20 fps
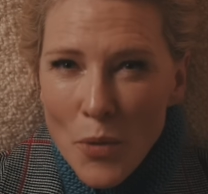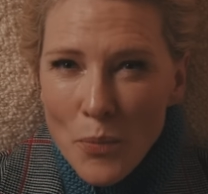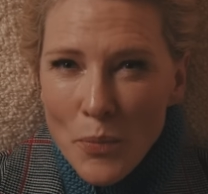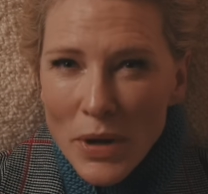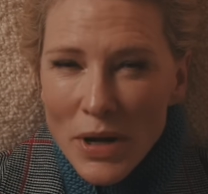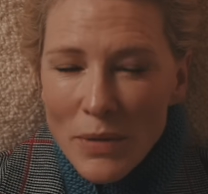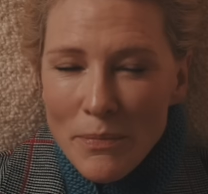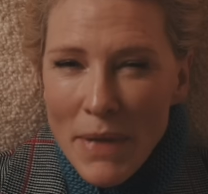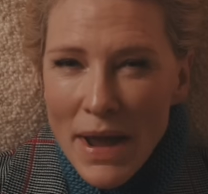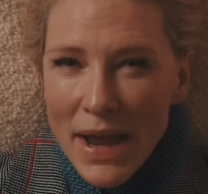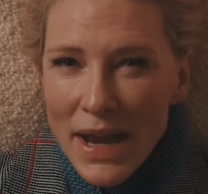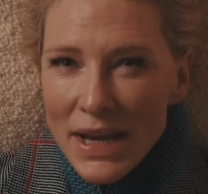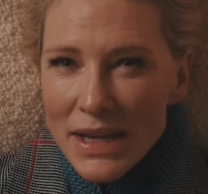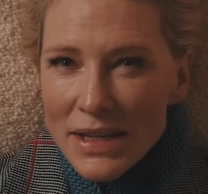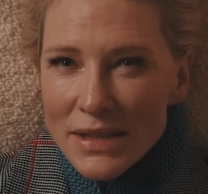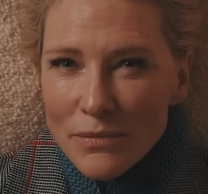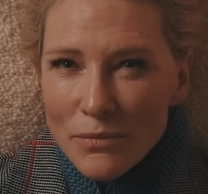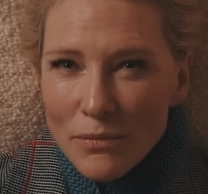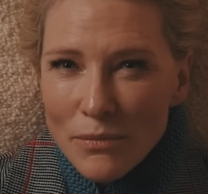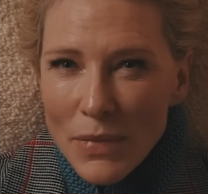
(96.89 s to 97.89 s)
But it
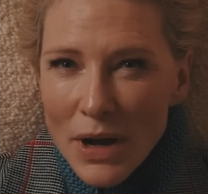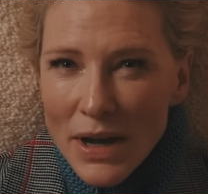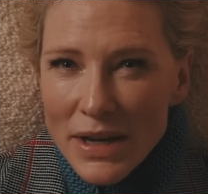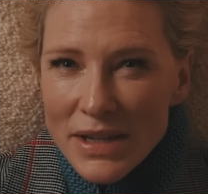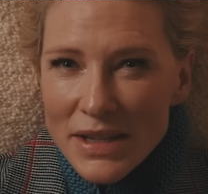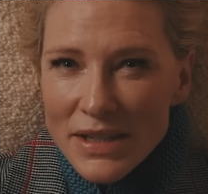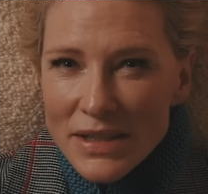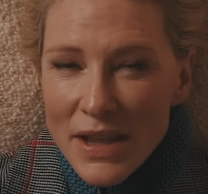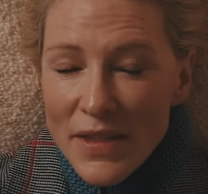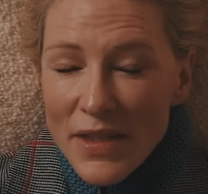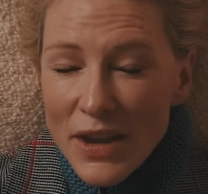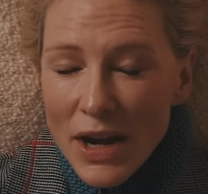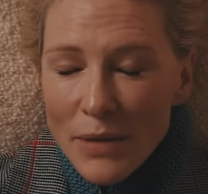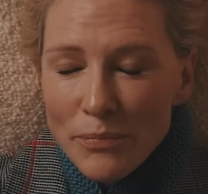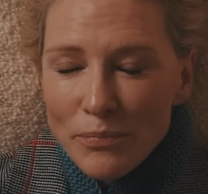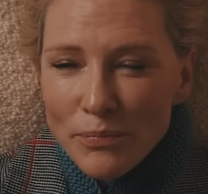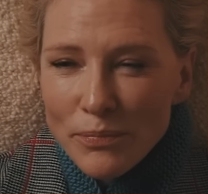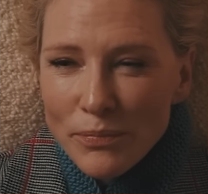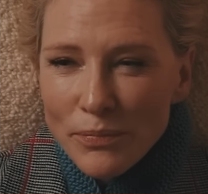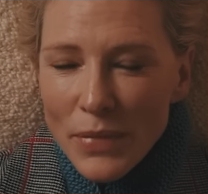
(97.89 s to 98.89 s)
made and then
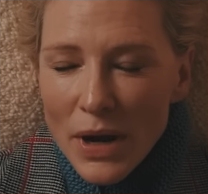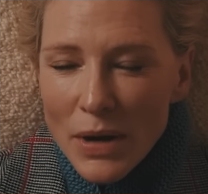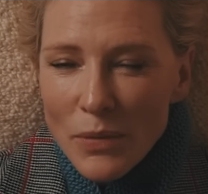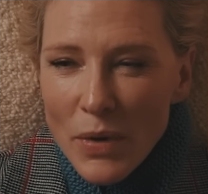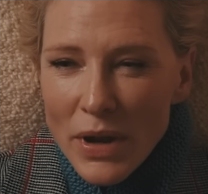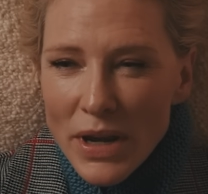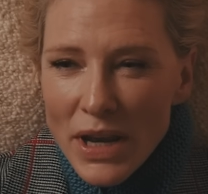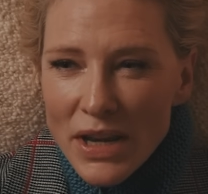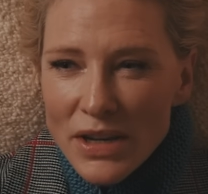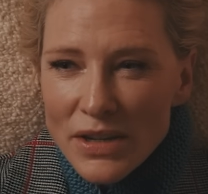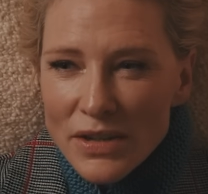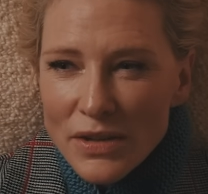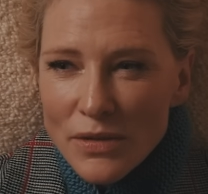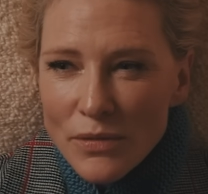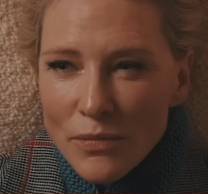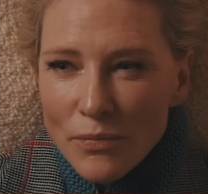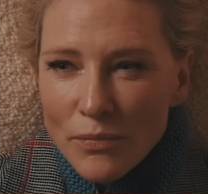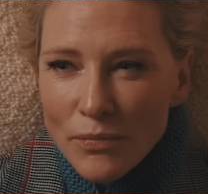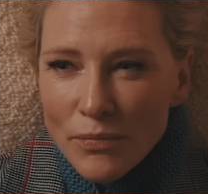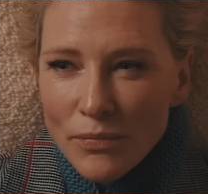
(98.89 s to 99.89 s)
I went into
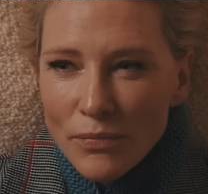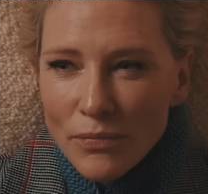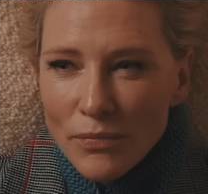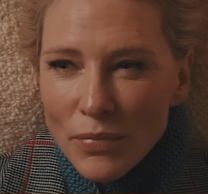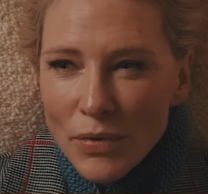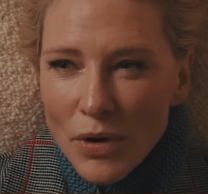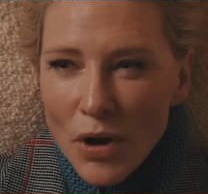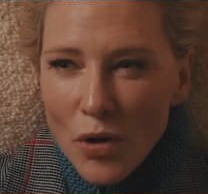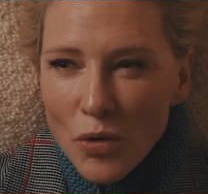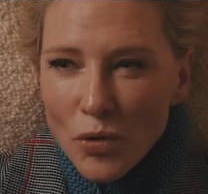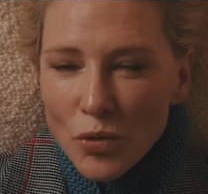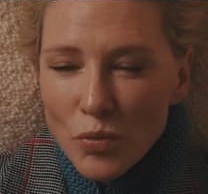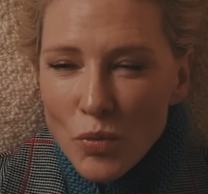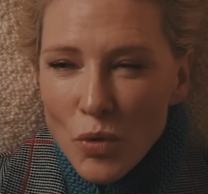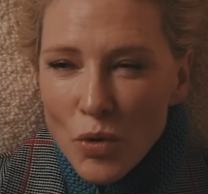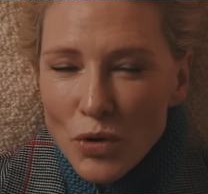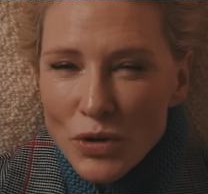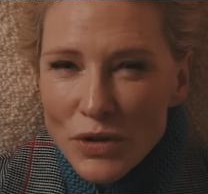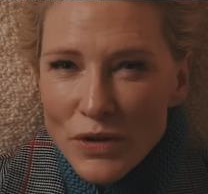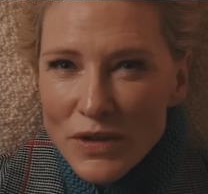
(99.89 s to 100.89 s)
the cold
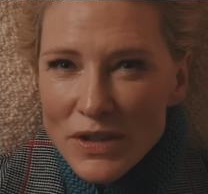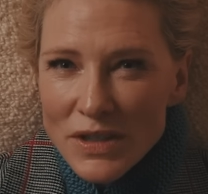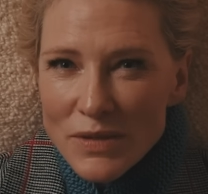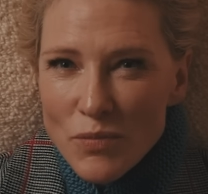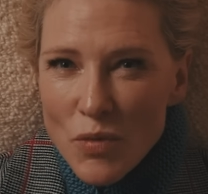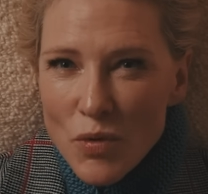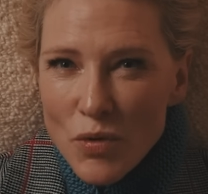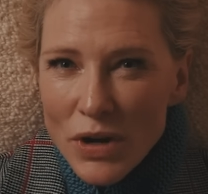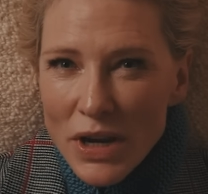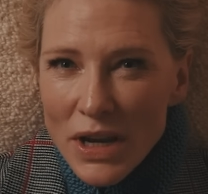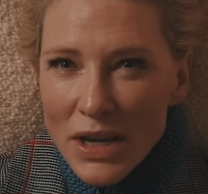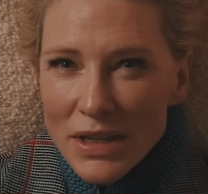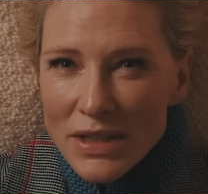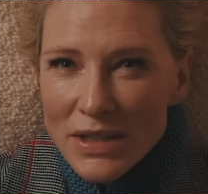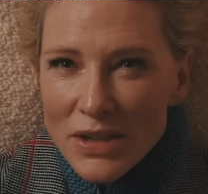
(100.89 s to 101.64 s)
water this morning.